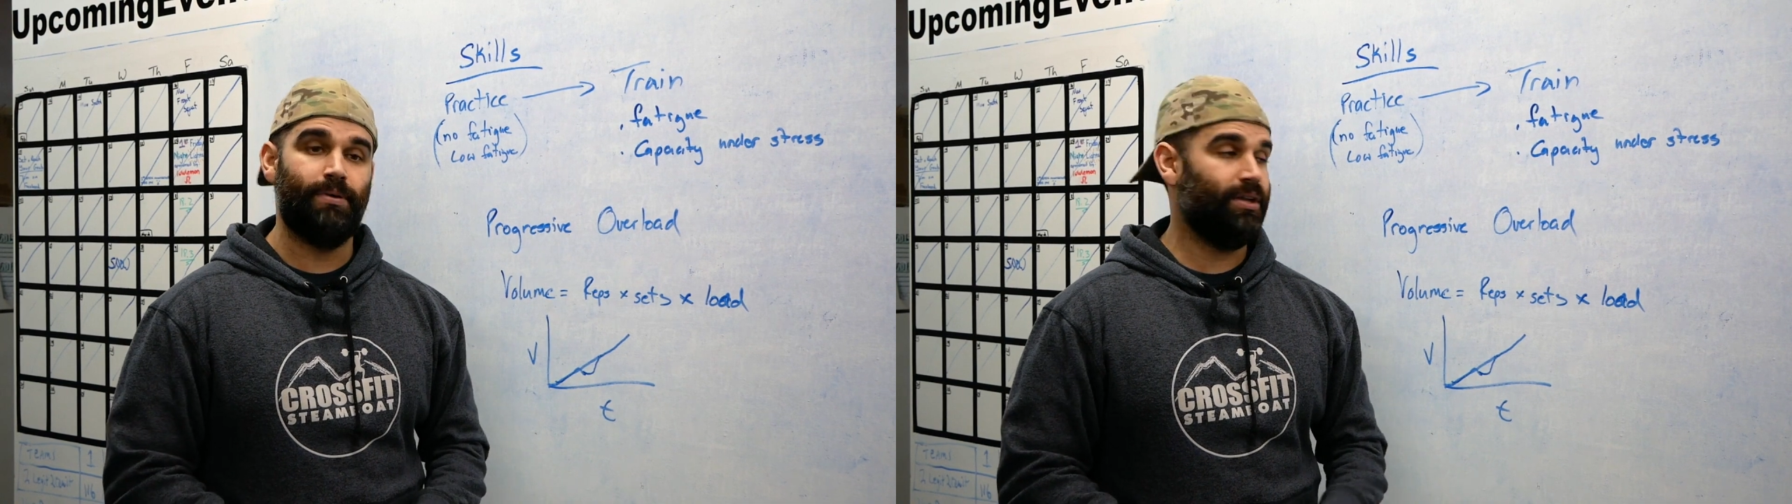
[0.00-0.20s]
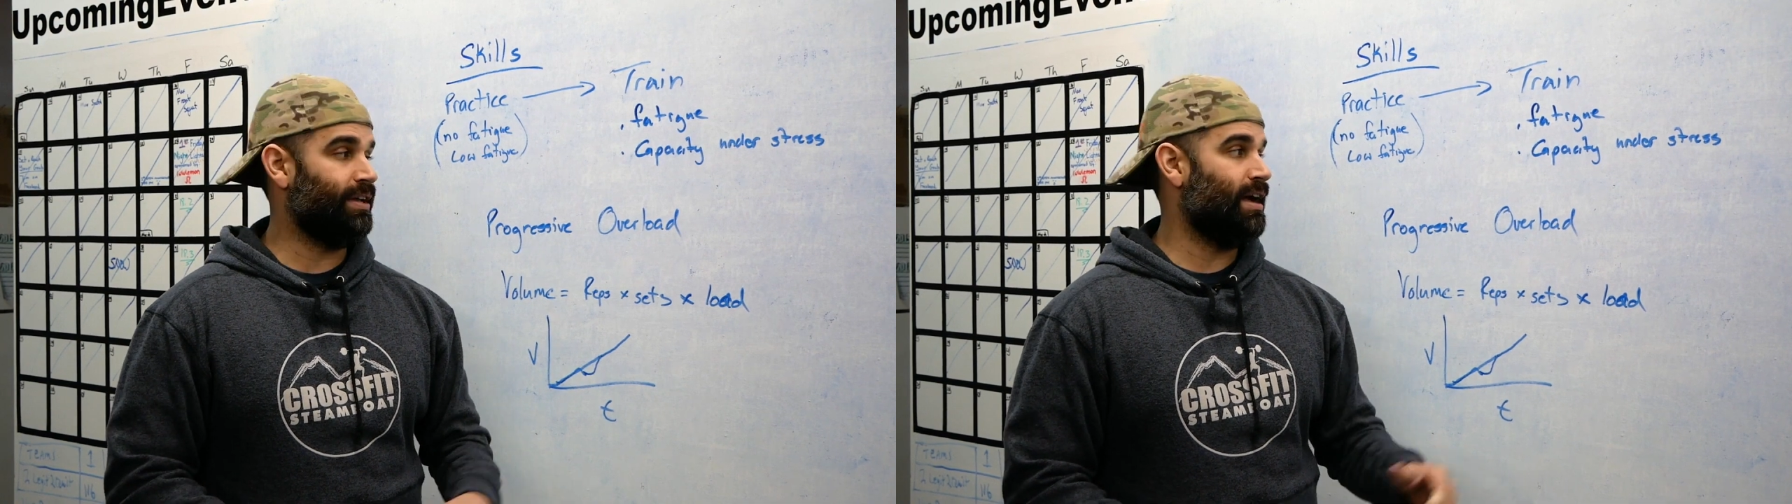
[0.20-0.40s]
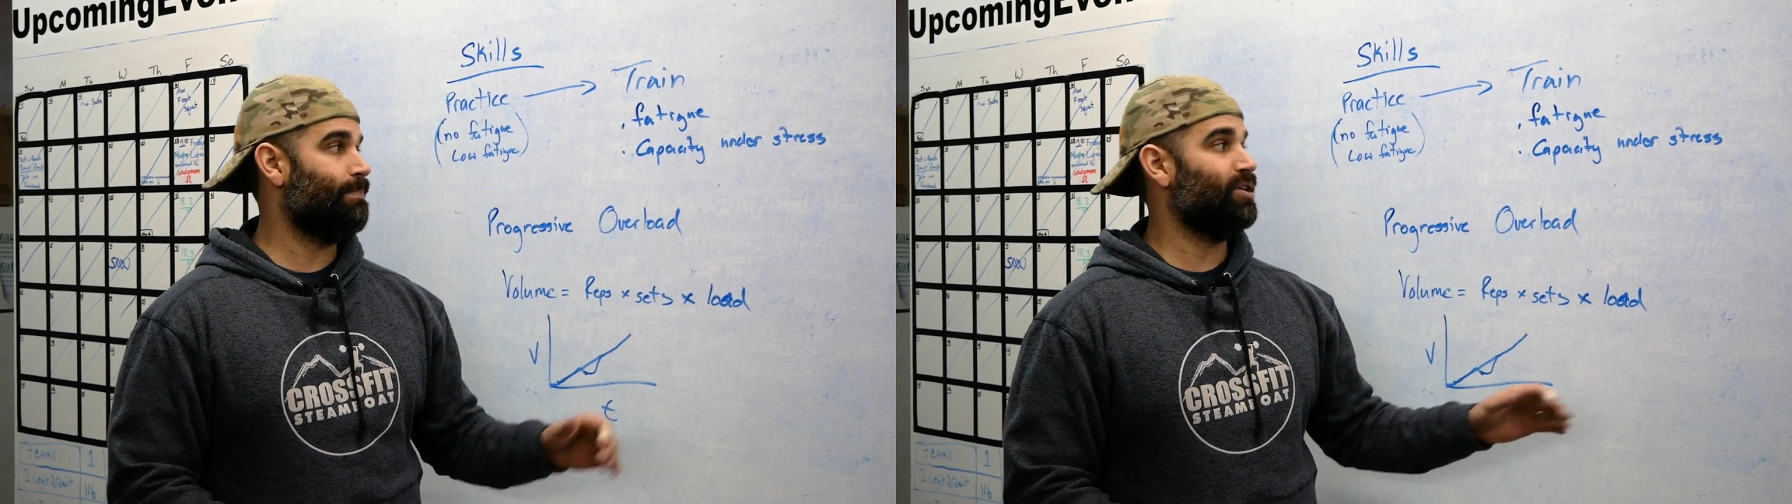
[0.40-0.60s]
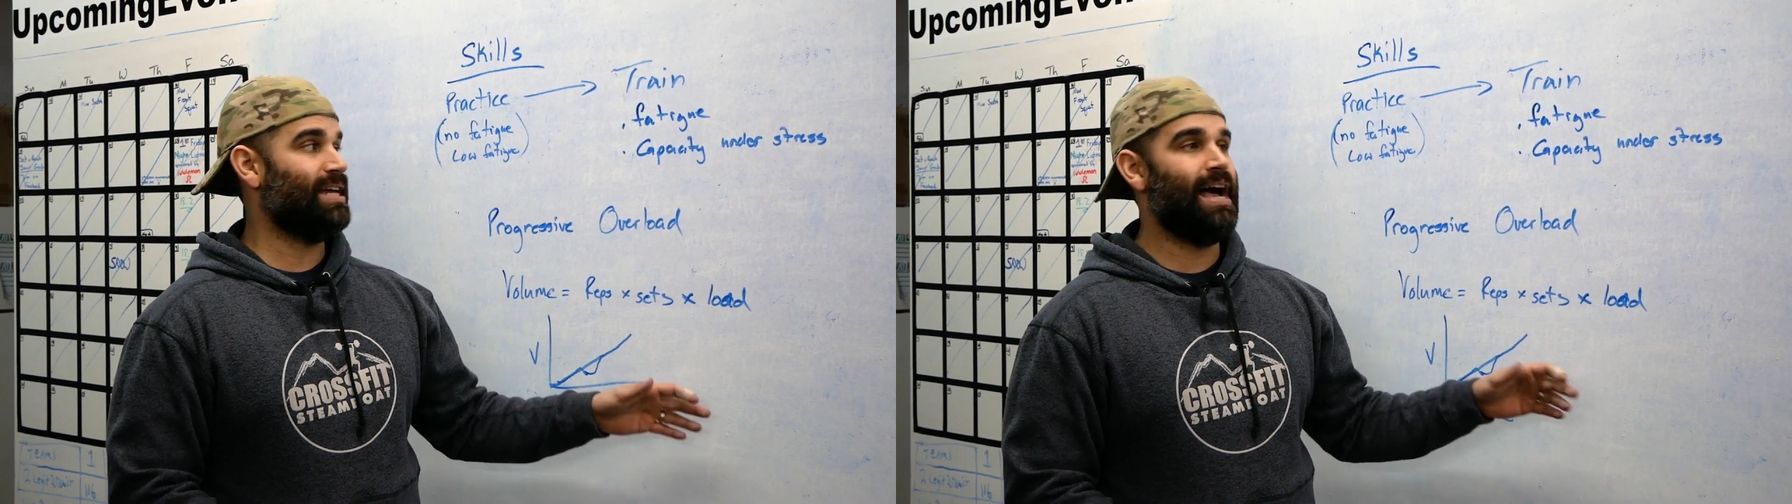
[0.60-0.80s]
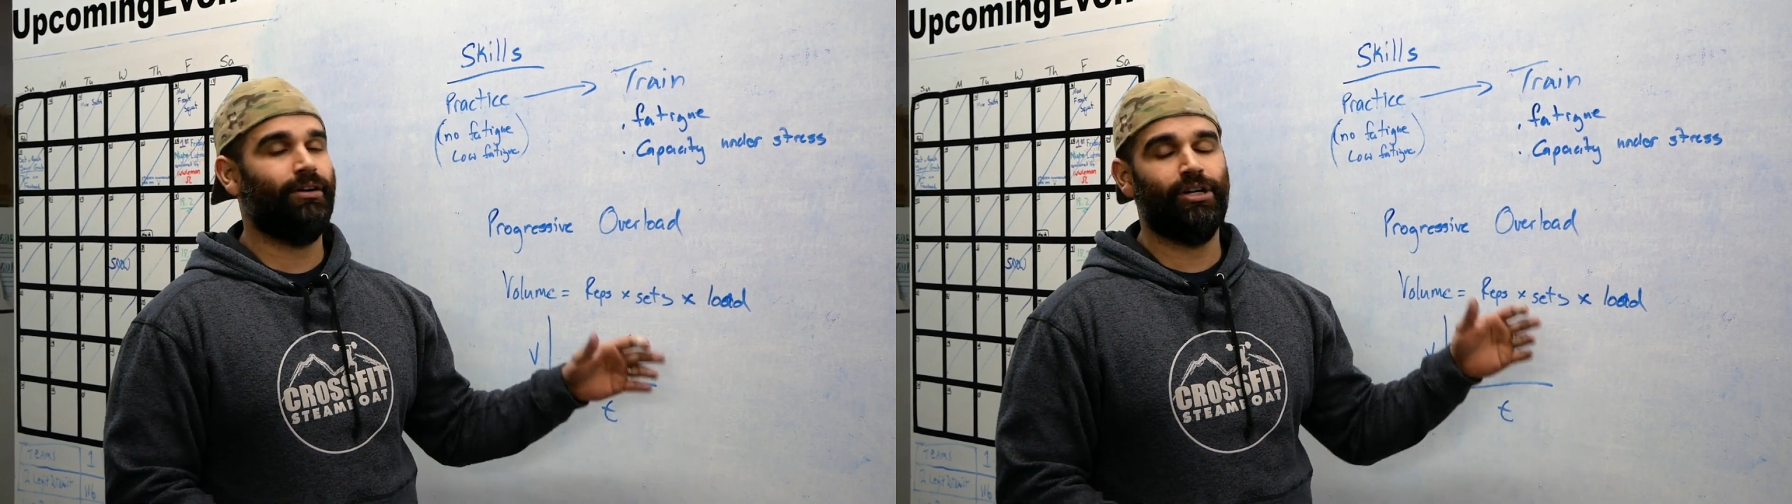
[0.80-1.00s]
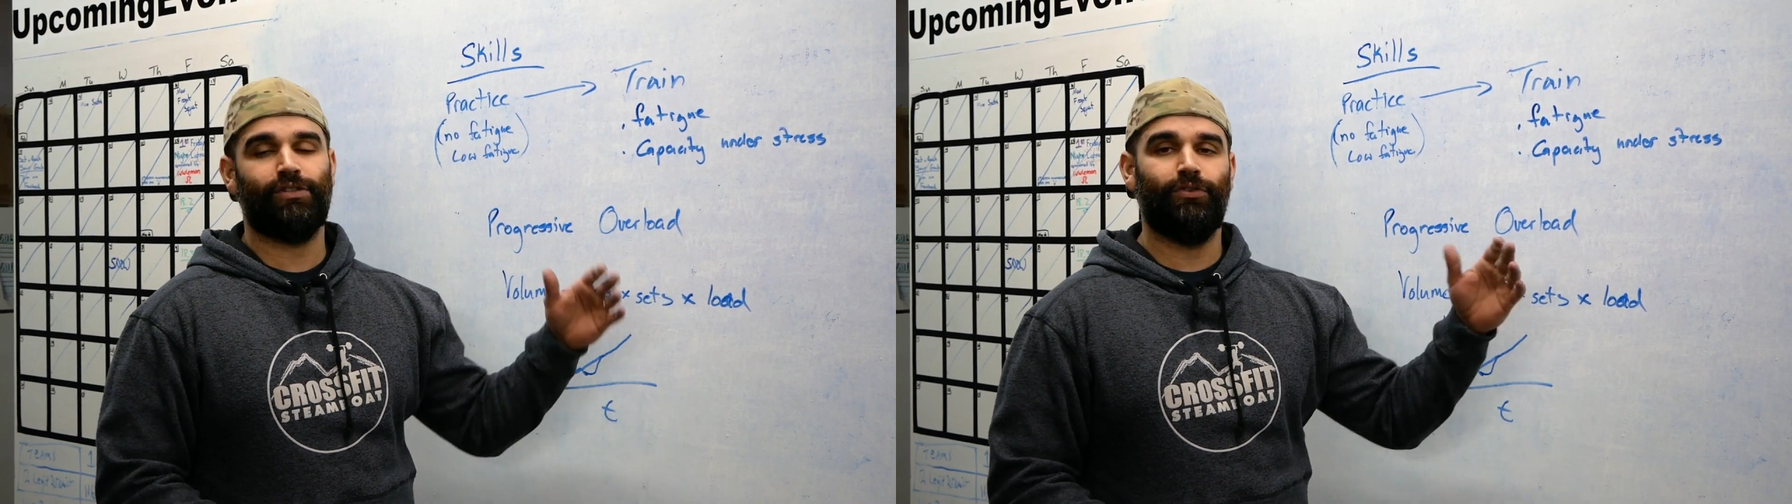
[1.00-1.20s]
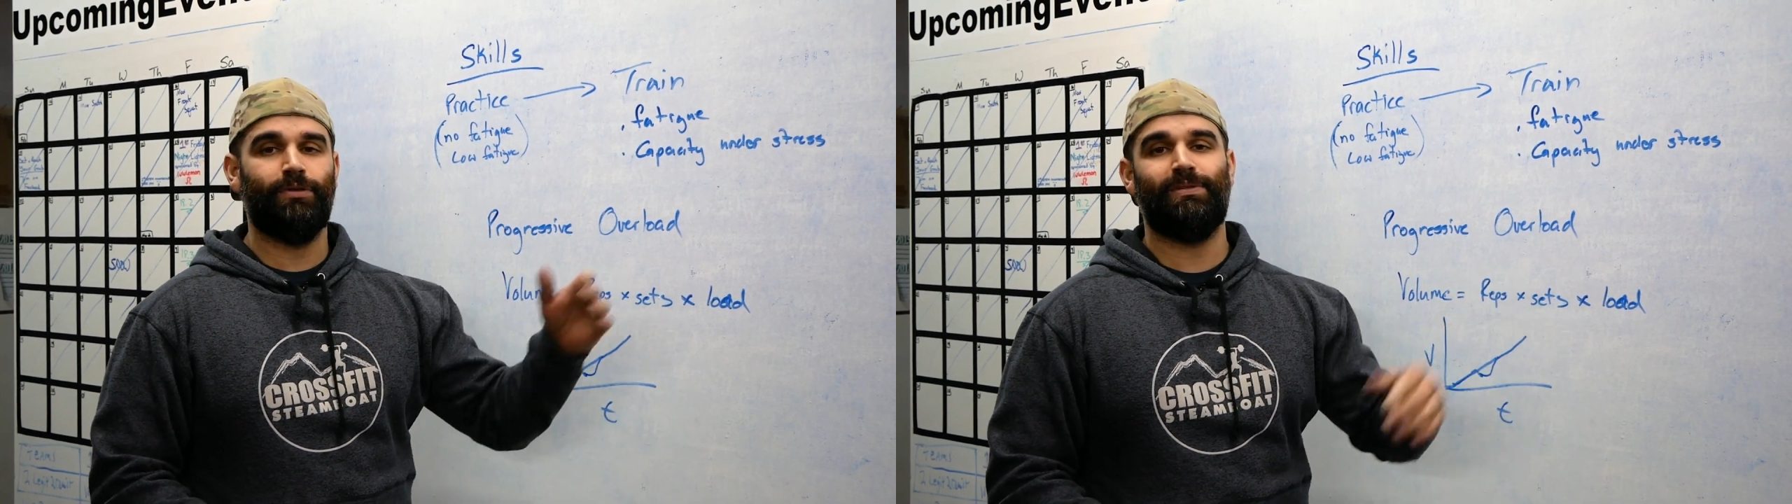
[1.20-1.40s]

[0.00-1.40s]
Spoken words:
building up our tolerance for these